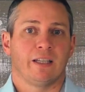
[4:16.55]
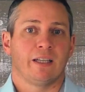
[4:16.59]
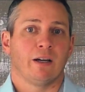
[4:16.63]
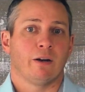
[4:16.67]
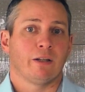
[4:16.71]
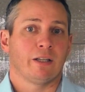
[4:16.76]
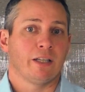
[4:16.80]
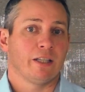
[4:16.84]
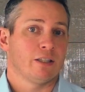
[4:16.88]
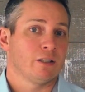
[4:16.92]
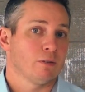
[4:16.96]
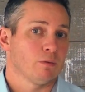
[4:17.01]
now
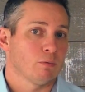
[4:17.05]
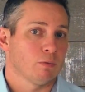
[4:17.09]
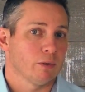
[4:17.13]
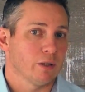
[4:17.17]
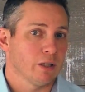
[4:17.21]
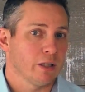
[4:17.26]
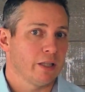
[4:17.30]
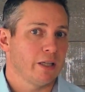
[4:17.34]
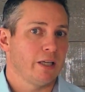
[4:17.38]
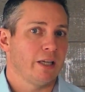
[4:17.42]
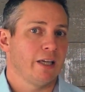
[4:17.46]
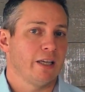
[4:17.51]
I need to
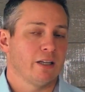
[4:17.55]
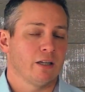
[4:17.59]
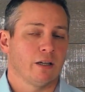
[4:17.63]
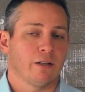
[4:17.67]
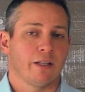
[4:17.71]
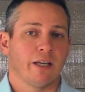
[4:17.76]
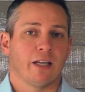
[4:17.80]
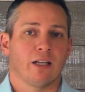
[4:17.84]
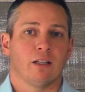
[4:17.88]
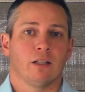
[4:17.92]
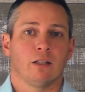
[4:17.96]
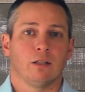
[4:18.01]
really hit on
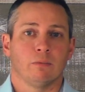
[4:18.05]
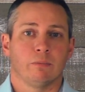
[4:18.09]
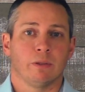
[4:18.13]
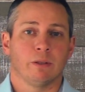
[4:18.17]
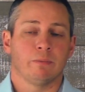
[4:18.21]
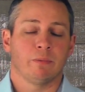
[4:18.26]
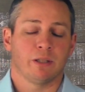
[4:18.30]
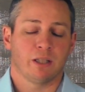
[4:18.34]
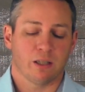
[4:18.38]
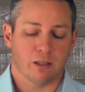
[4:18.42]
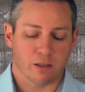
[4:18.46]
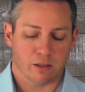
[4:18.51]
that a little
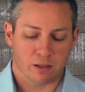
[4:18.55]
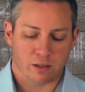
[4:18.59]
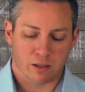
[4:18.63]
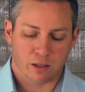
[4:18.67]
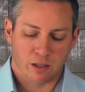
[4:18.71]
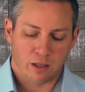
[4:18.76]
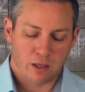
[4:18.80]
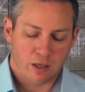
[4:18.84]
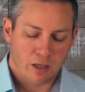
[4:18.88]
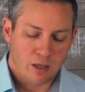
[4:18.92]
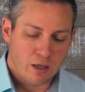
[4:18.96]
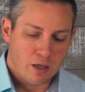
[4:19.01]
bit because
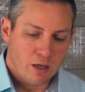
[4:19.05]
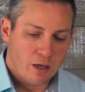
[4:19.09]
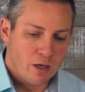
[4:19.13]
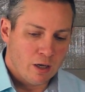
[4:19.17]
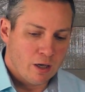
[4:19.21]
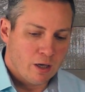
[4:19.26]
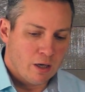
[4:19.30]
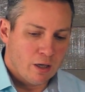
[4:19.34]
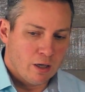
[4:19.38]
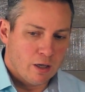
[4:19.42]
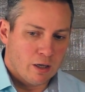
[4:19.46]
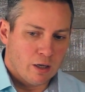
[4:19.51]

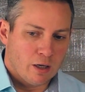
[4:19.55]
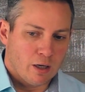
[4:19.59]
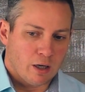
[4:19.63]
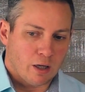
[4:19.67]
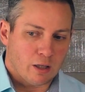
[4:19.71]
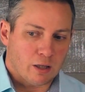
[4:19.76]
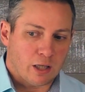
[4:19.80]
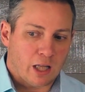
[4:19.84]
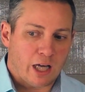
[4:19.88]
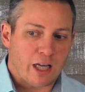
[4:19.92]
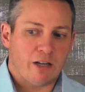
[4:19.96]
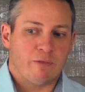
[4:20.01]

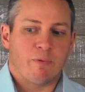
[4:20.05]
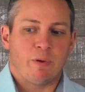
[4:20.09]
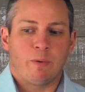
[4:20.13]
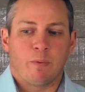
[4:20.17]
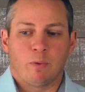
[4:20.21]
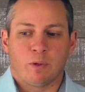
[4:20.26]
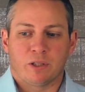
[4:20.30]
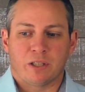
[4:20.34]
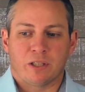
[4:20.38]
a lot of people